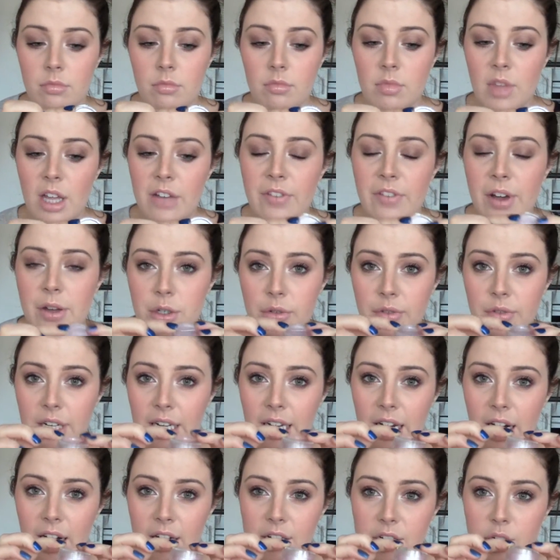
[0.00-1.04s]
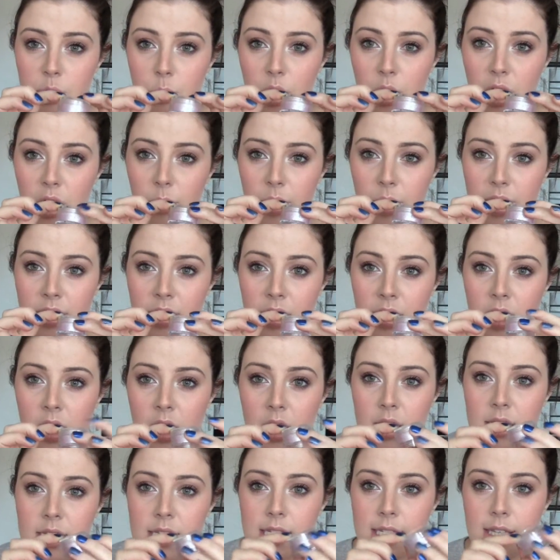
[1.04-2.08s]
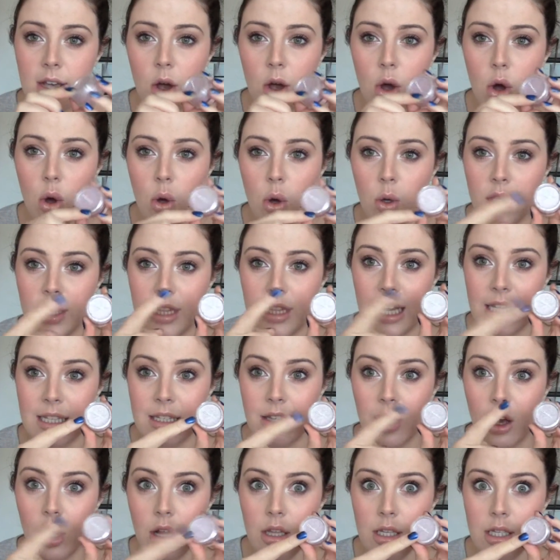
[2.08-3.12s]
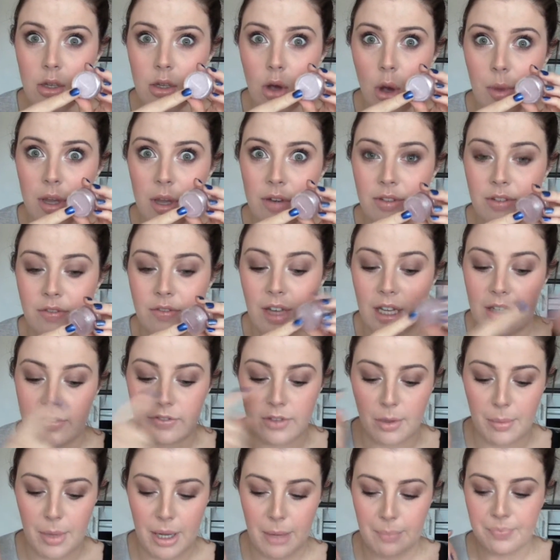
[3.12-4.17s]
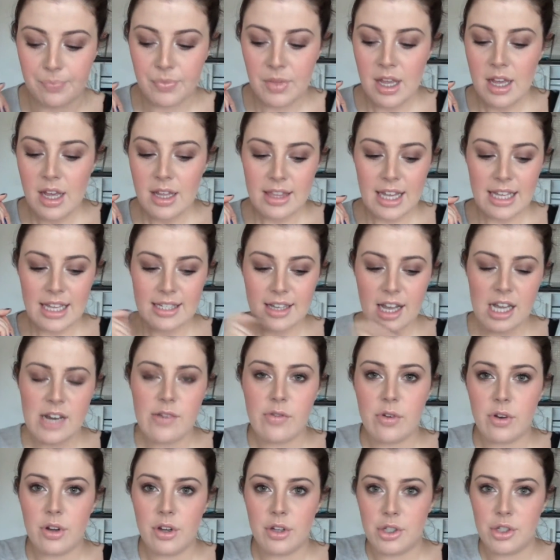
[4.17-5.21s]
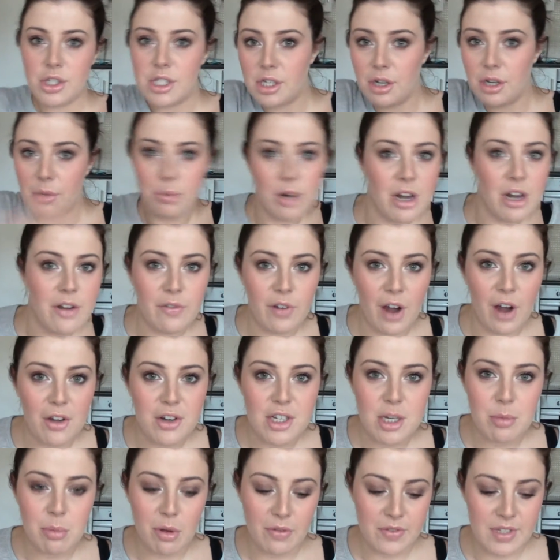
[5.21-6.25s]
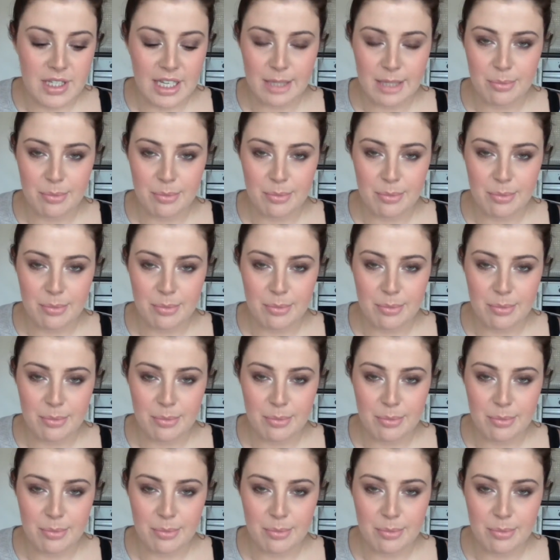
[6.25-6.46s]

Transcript: Found it really hard to work with. So that's also a bit of a fail for me. That's kind of a, just a brief roundup of six